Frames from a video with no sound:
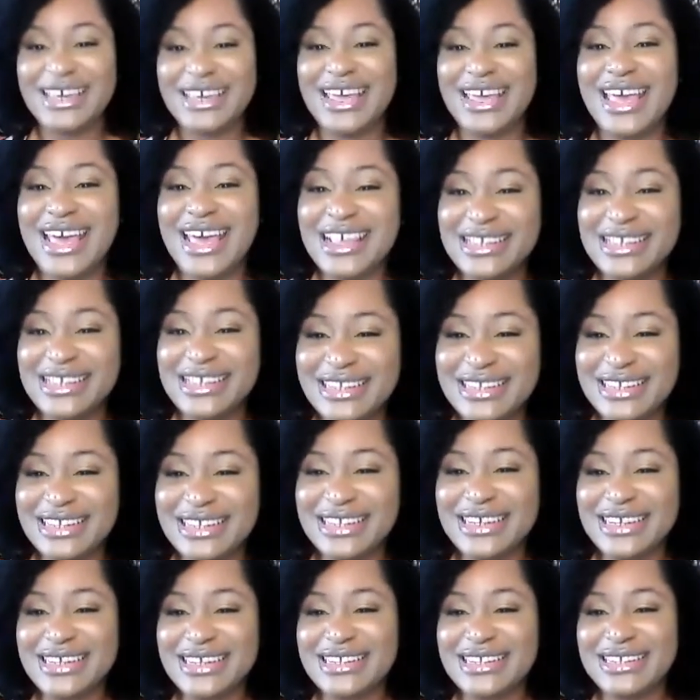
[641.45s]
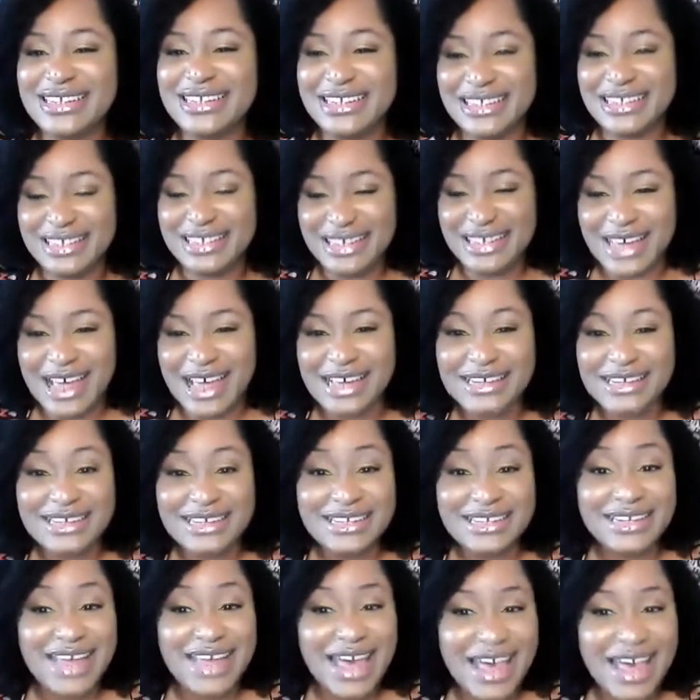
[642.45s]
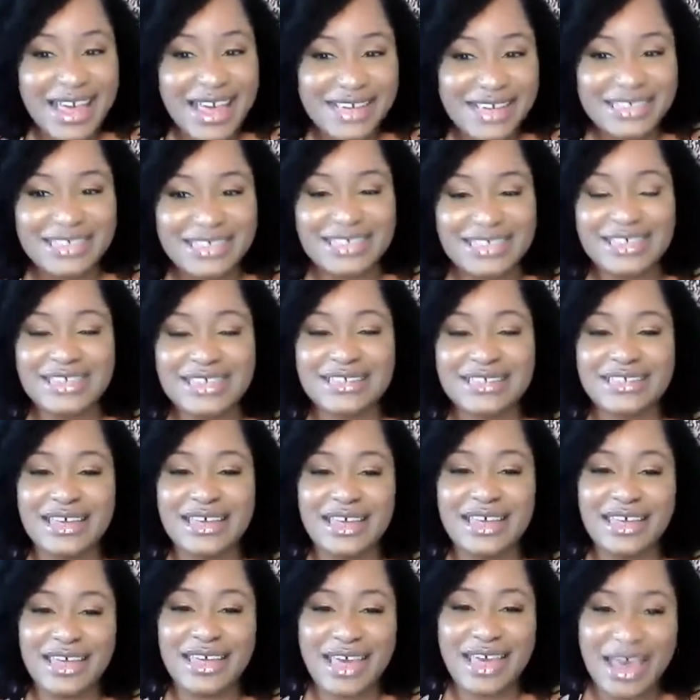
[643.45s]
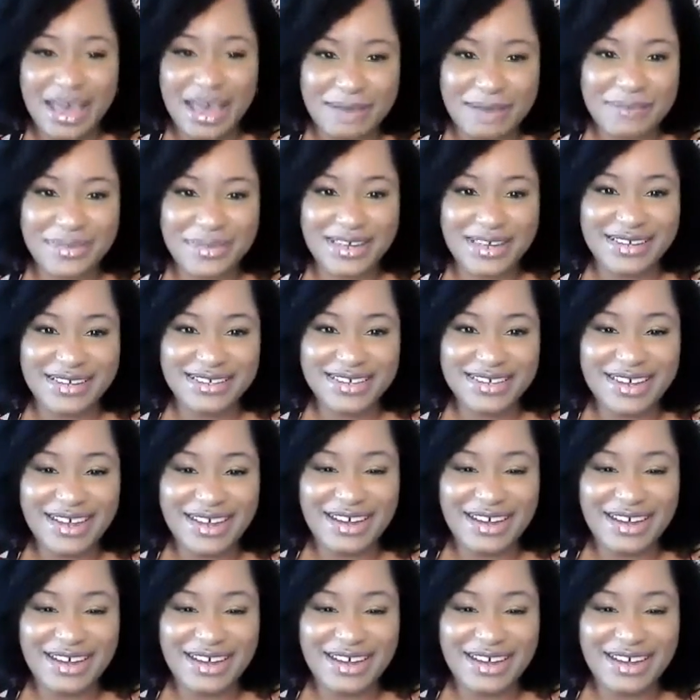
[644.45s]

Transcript: Excellence is not an act, it's a habit.